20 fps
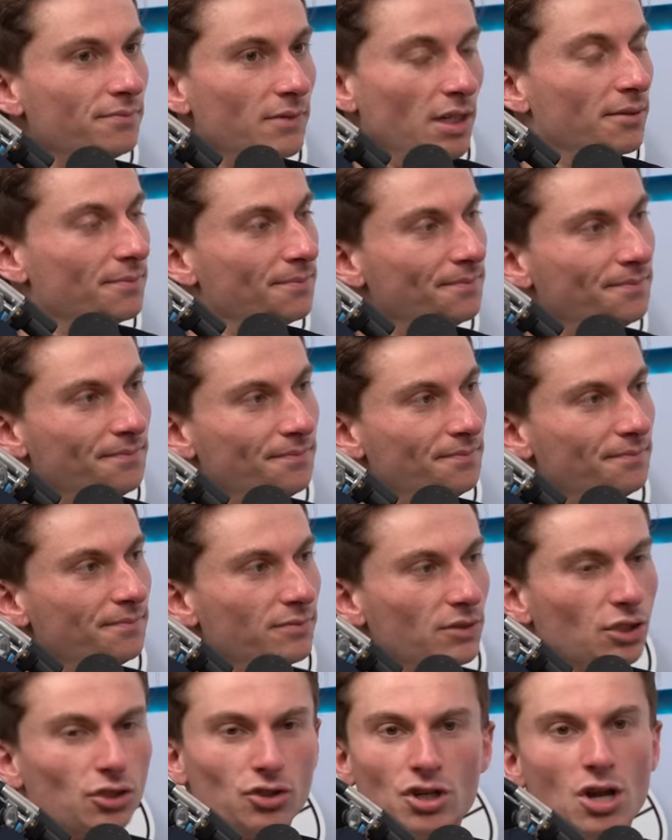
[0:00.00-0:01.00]
Yeah.
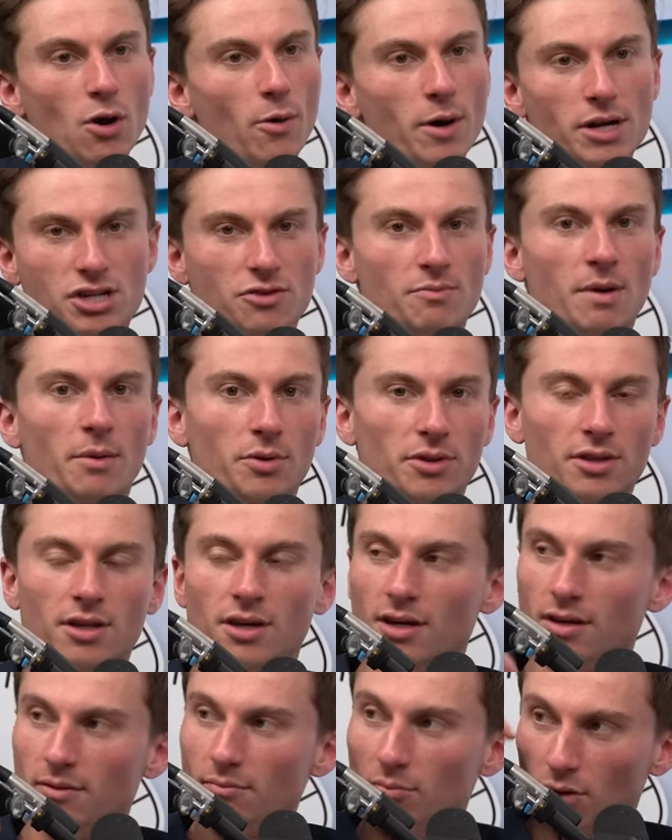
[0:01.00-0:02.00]
There's no way she remembered
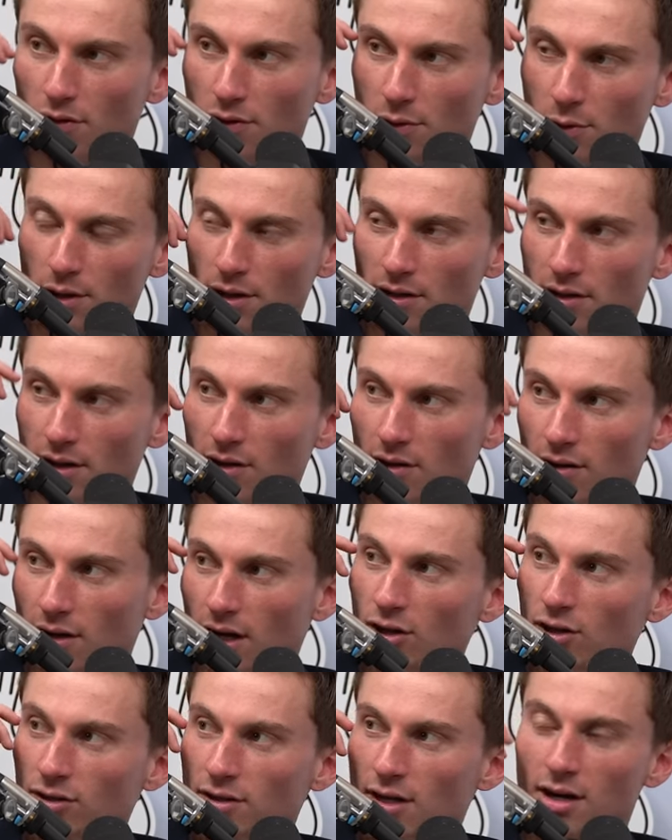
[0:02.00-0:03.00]
the movie we did together.
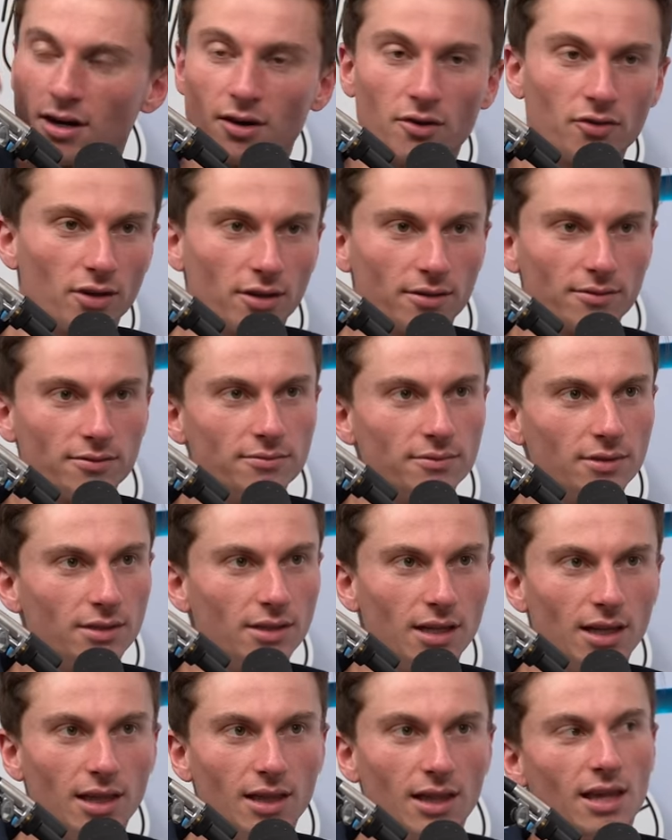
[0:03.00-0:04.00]
I looked at her and I was like,
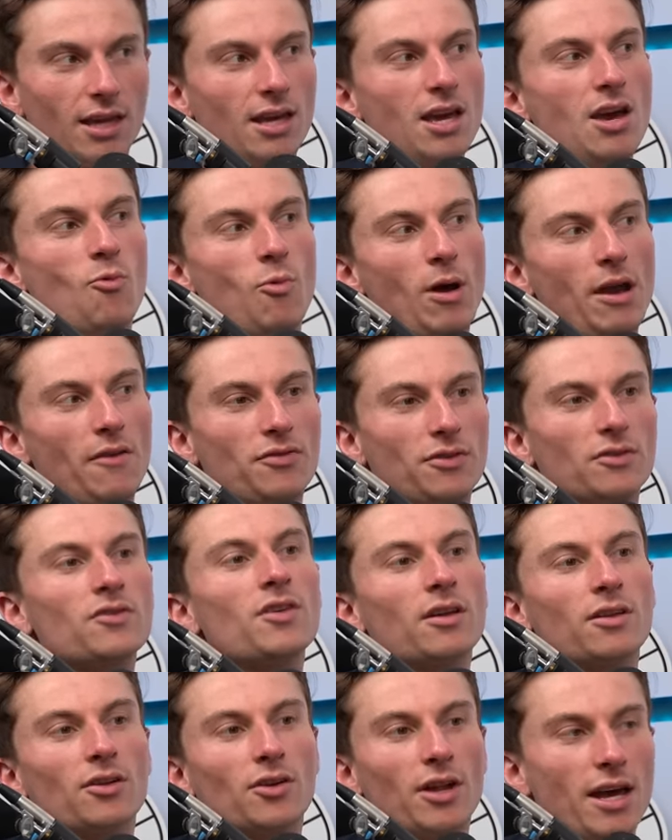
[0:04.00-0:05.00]
like wait for this
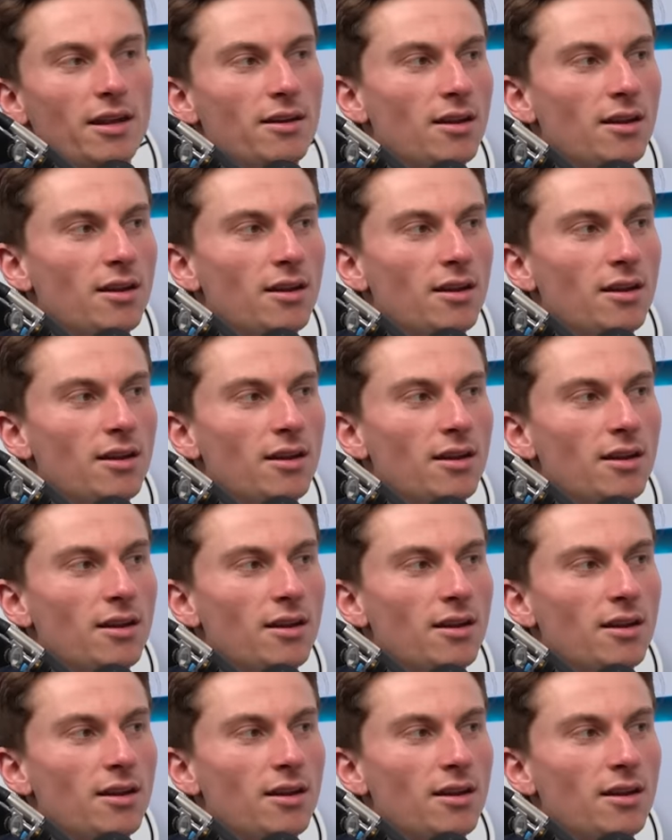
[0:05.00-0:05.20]
like little head